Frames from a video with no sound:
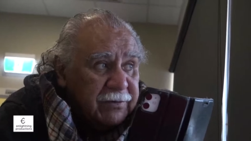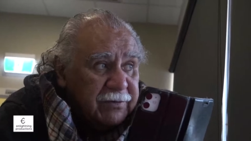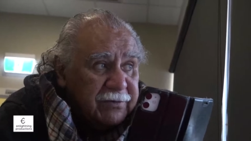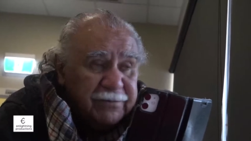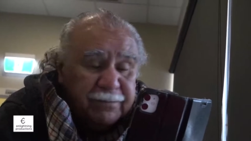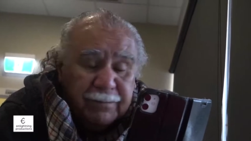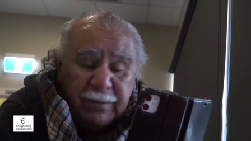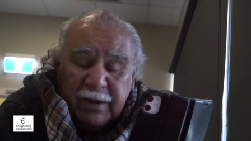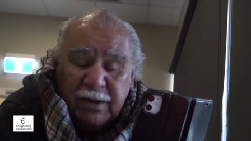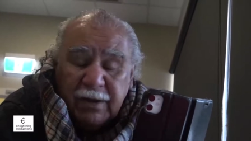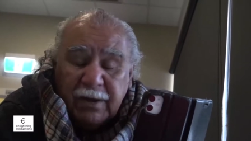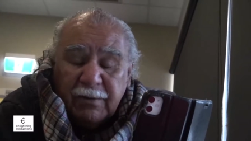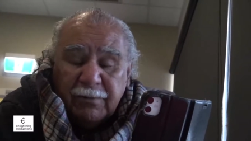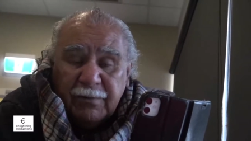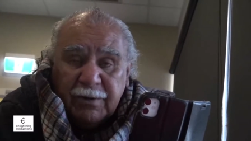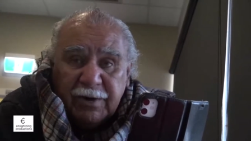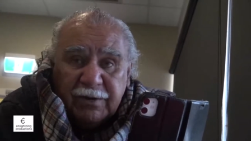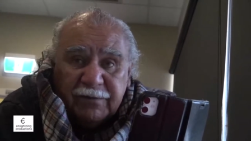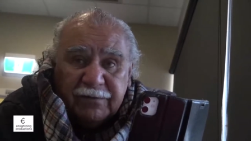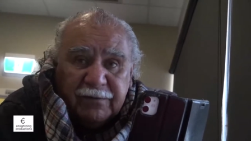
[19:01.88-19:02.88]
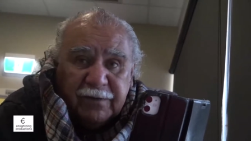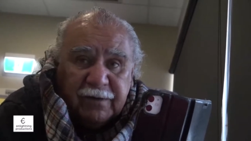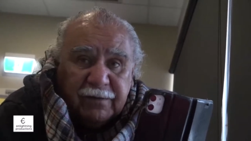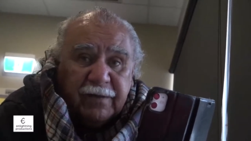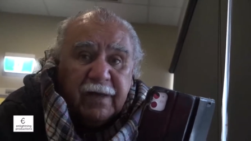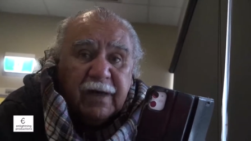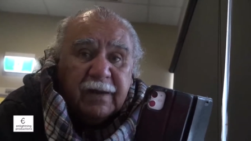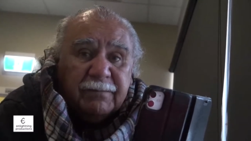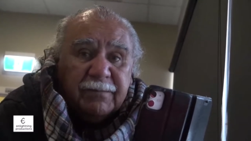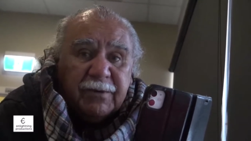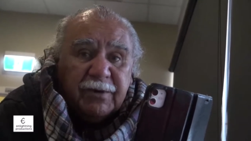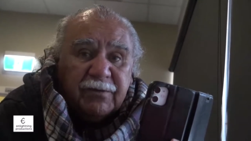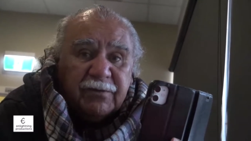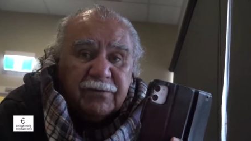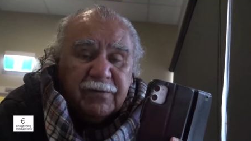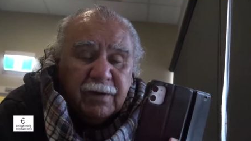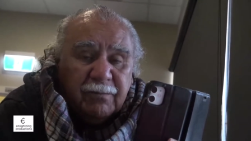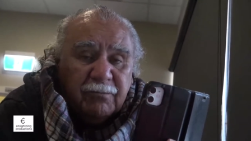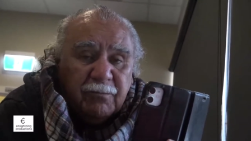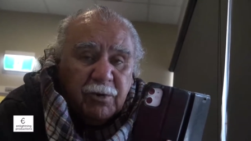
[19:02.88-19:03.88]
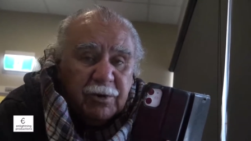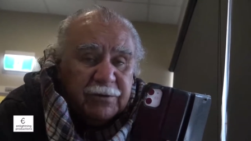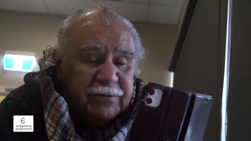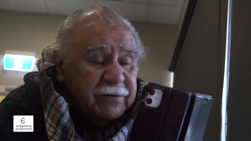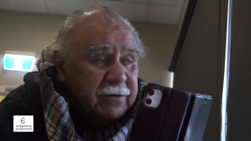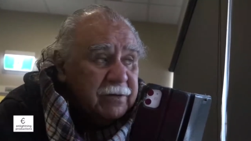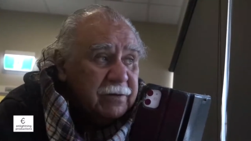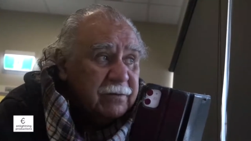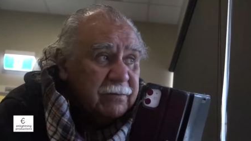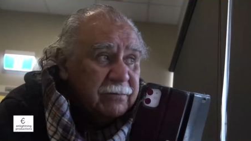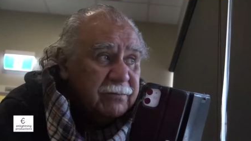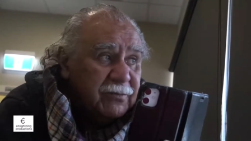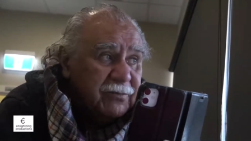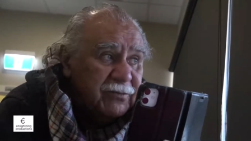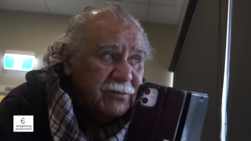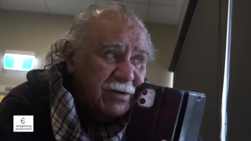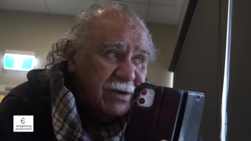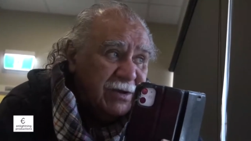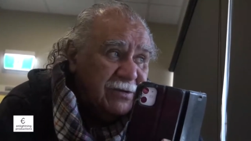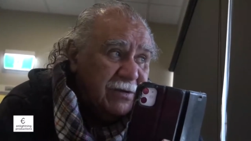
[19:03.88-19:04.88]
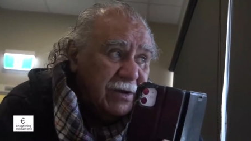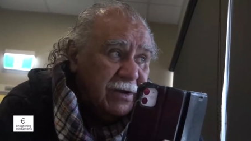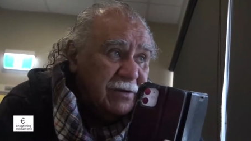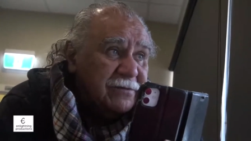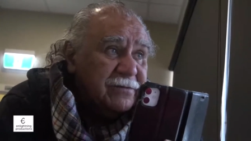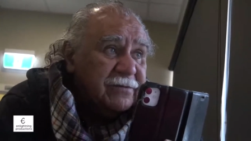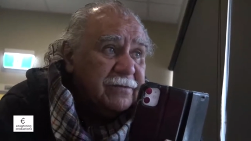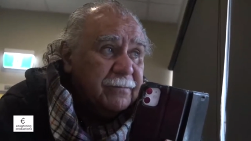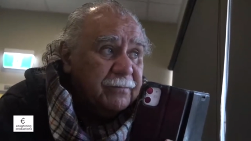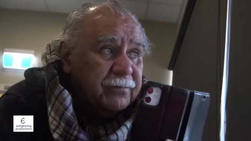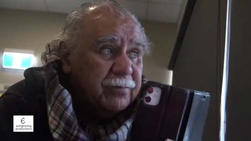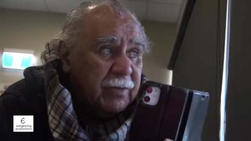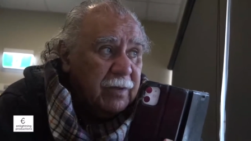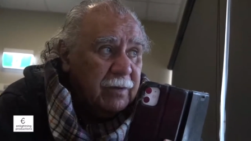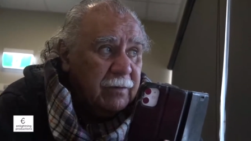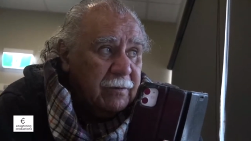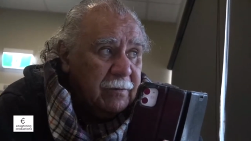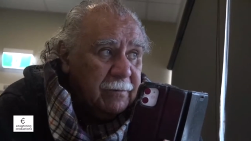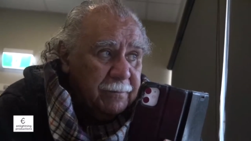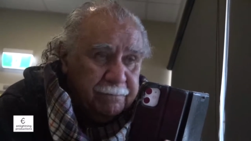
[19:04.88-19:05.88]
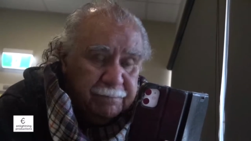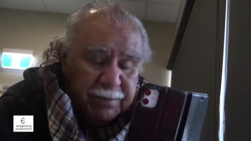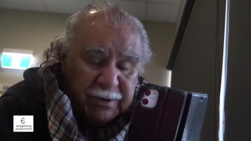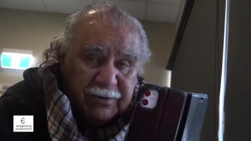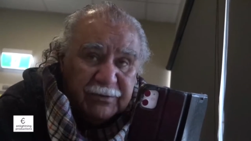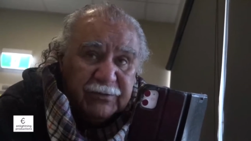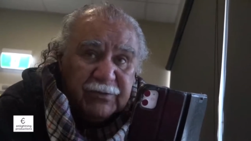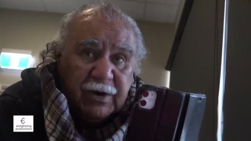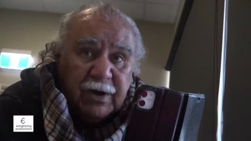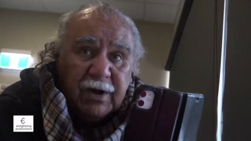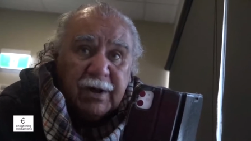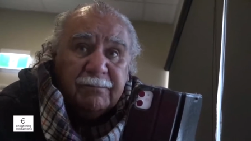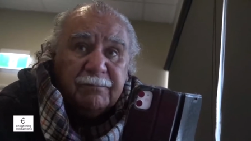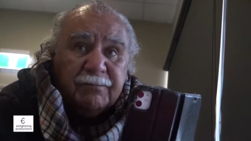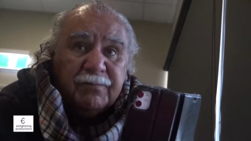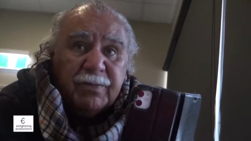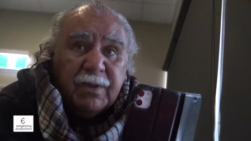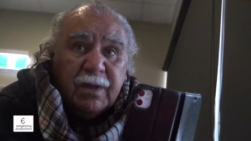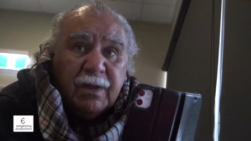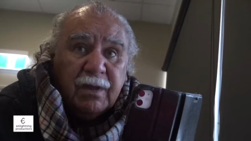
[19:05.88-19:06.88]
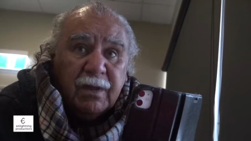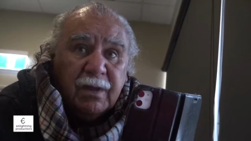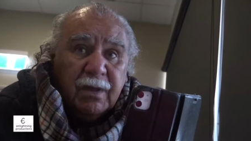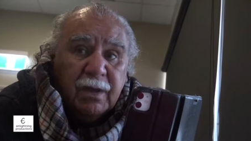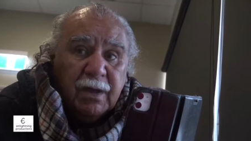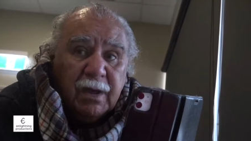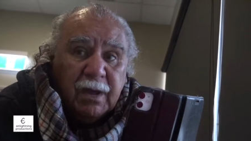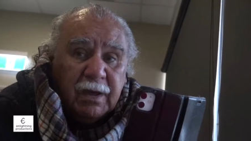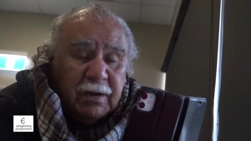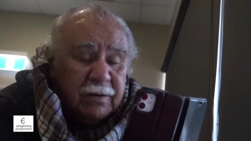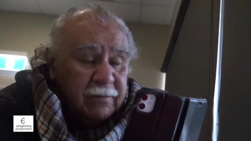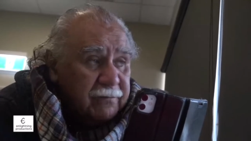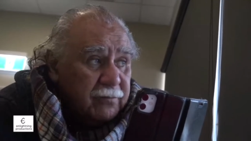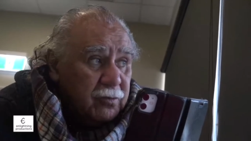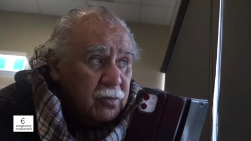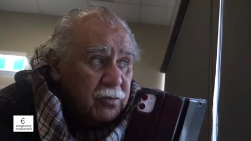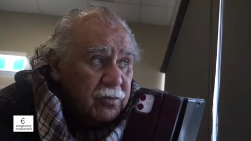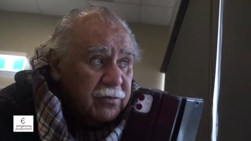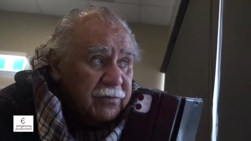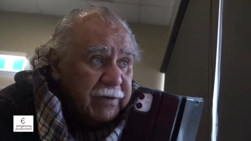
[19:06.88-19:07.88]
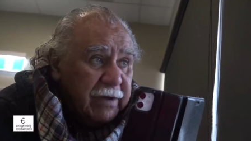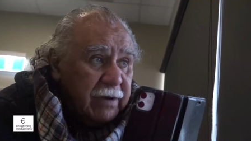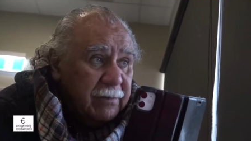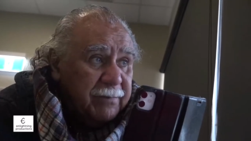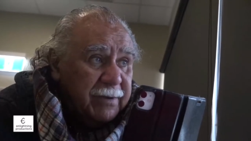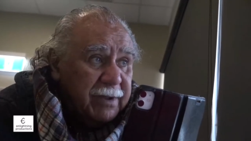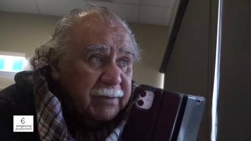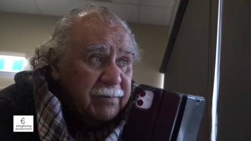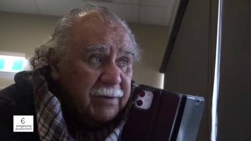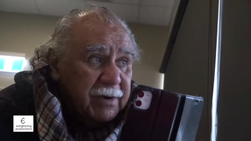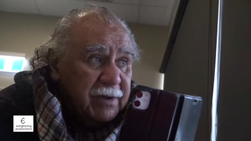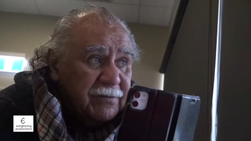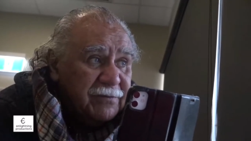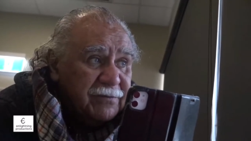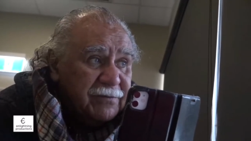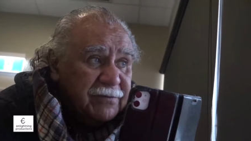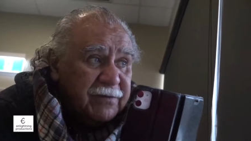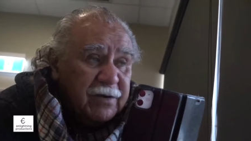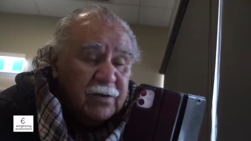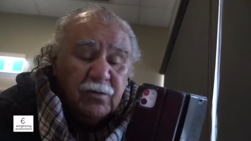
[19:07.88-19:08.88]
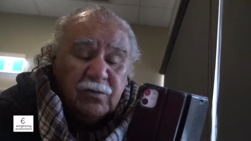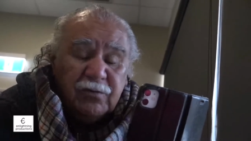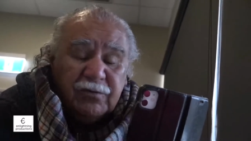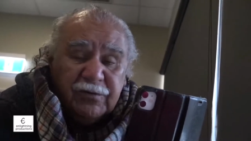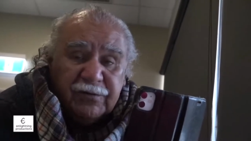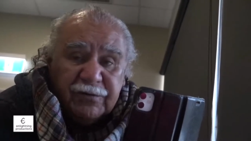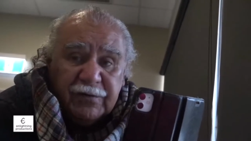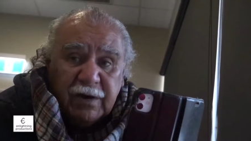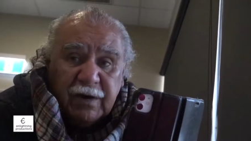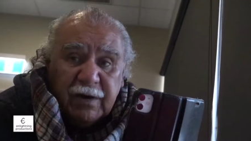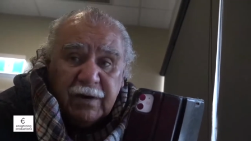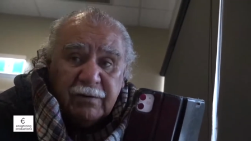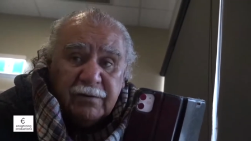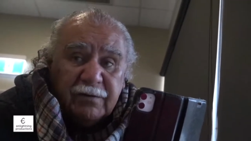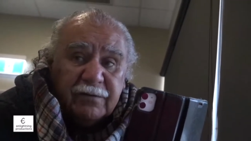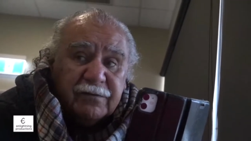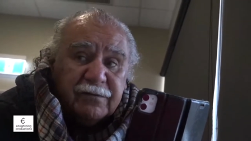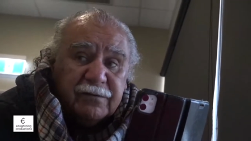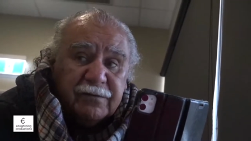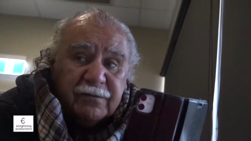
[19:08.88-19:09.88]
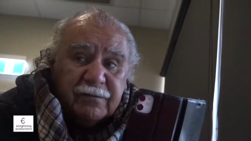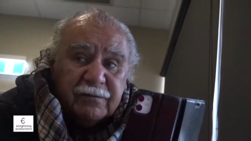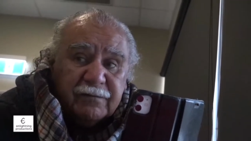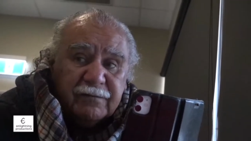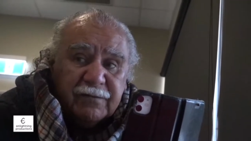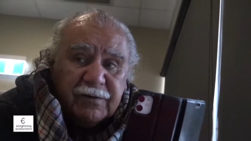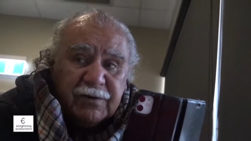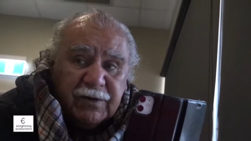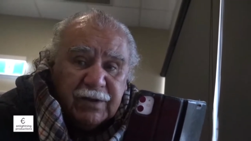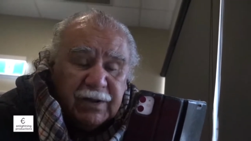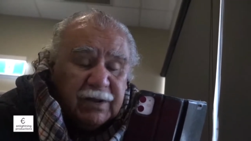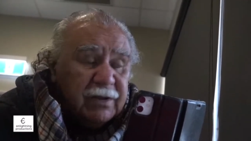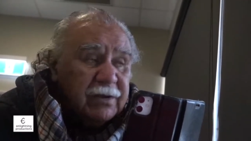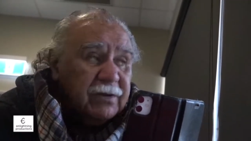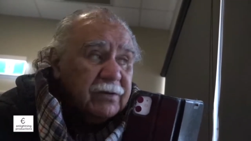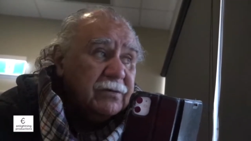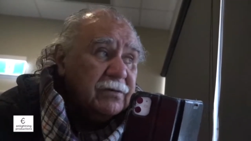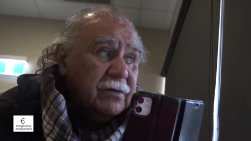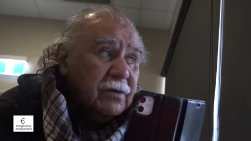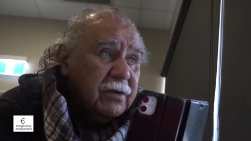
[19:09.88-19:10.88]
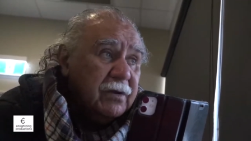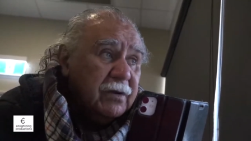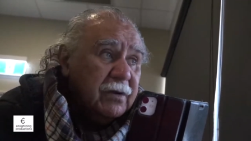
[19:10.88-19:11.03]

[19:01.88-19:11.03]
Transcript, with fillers: despair when I see that, because I'm watching them cheat us big time. And of course our people are so desirous of the need,